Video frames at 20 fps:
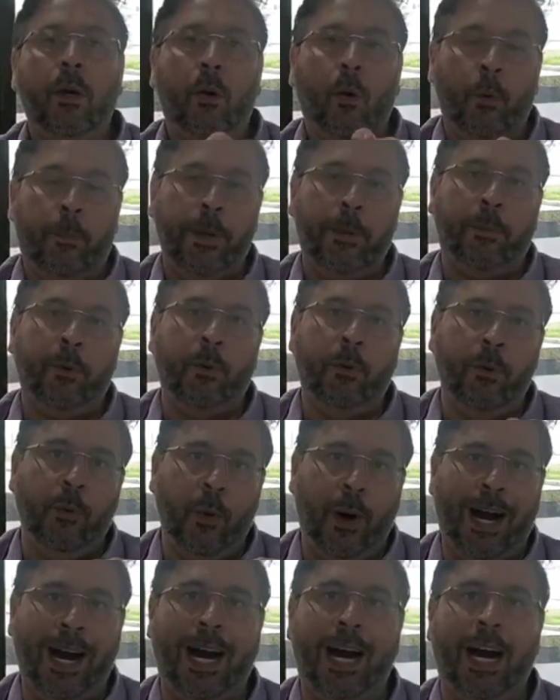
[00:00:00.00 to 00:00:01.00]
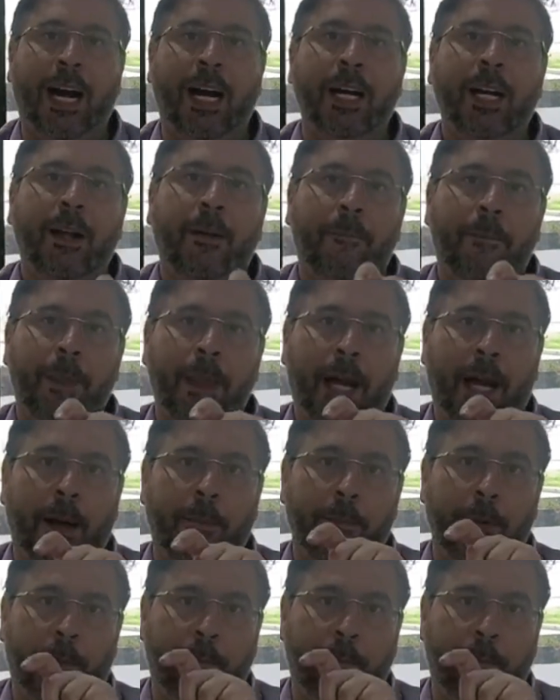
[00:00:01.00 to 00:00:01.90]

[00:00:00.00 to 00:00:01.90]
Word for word: or people who are um,